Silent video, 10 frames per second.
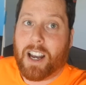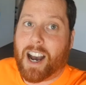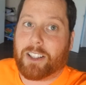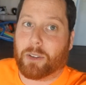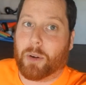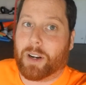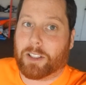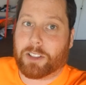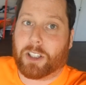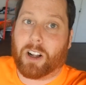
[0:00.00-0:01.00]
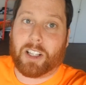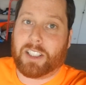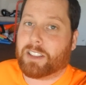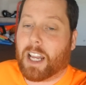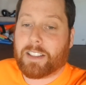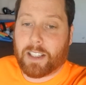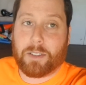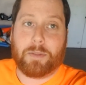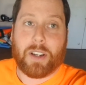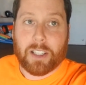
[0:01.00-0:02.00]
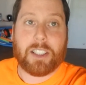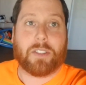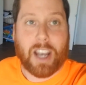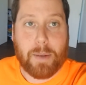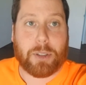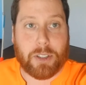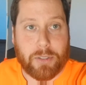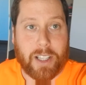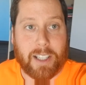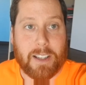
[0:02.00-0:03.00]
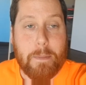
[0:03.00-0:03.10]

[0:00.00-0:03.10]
I don't know what else to call it. It's a variant of Capture the Flag.